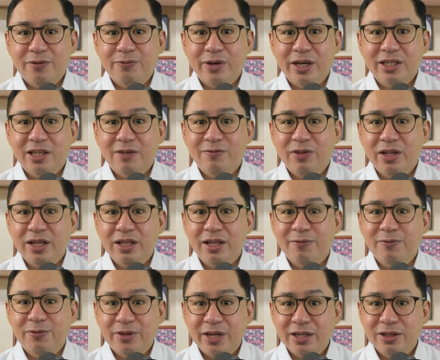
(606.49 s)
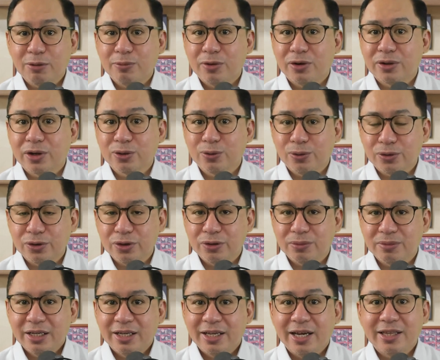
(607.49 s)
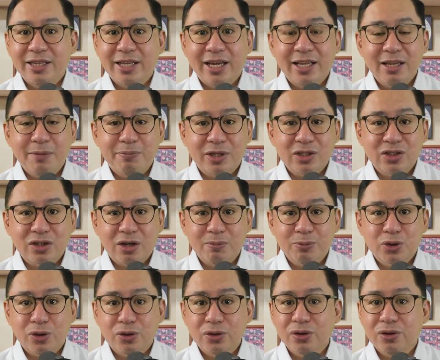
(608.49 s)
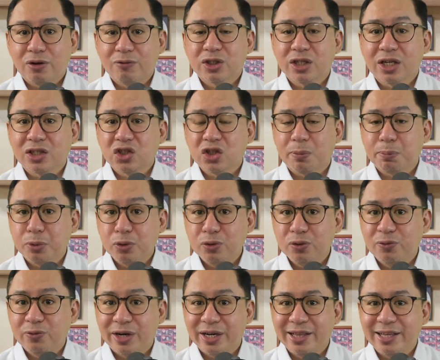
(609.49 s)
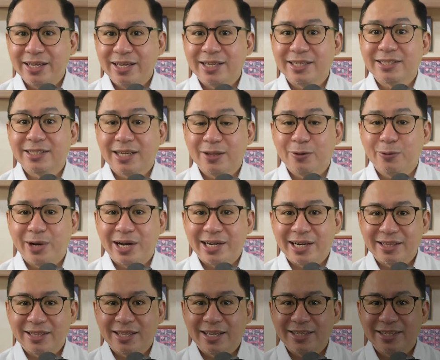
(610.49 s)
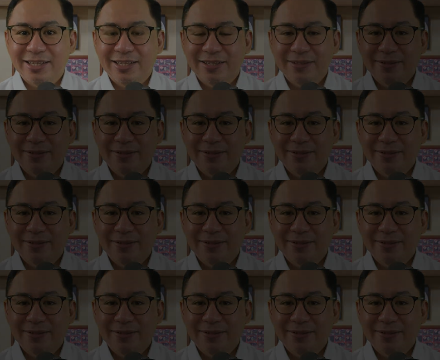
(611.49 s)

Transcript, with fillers: effectively lifting the moratorium, and any presumption of such approval is unwarranted.